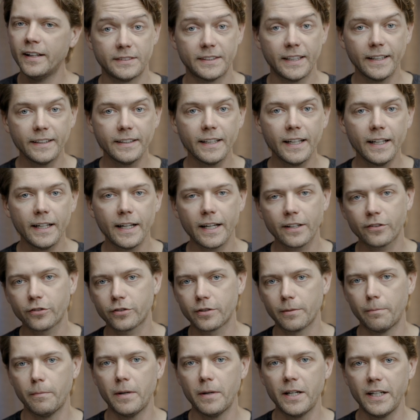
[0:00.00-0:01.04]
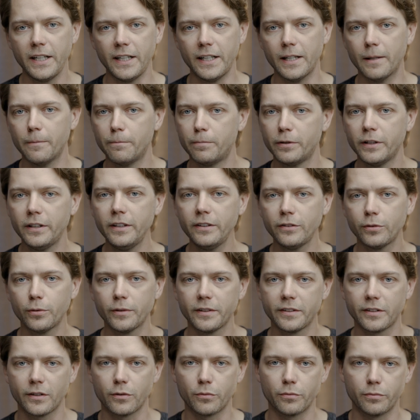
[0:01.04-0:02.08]
take that extra money and put it
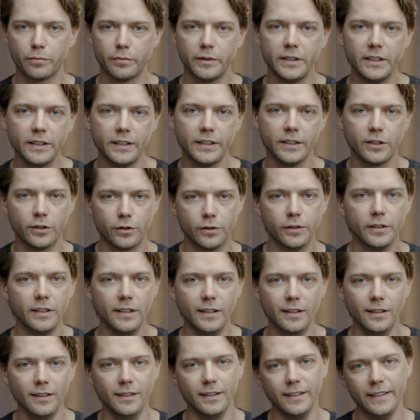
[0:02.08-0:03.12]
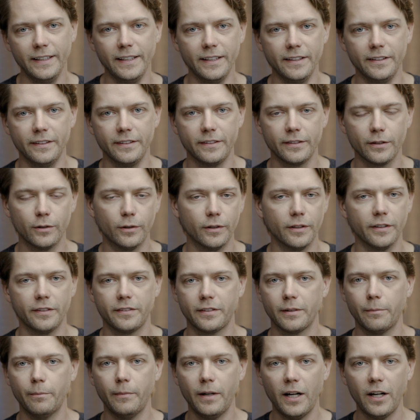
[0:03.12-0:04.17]
towards a really good lens or
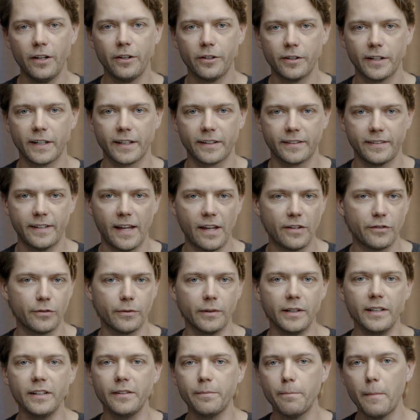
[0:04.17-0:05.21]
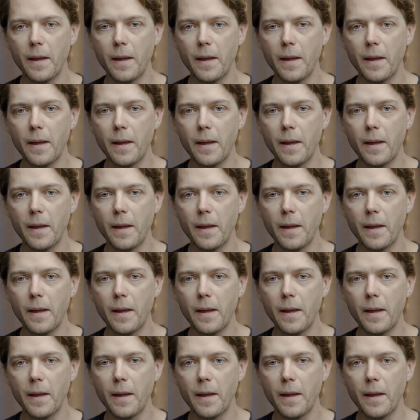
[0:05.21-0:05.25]
some other accessories,